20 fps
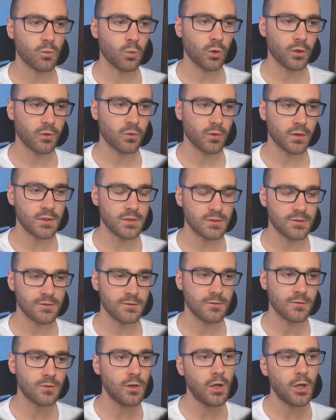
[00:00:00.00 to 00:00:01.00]
we're going
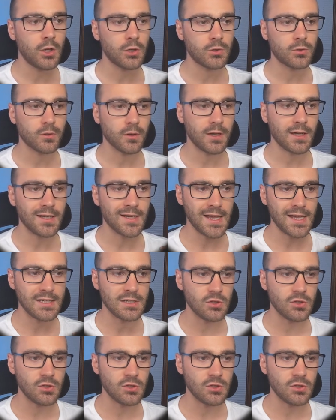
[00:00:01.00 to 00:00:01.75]
to create a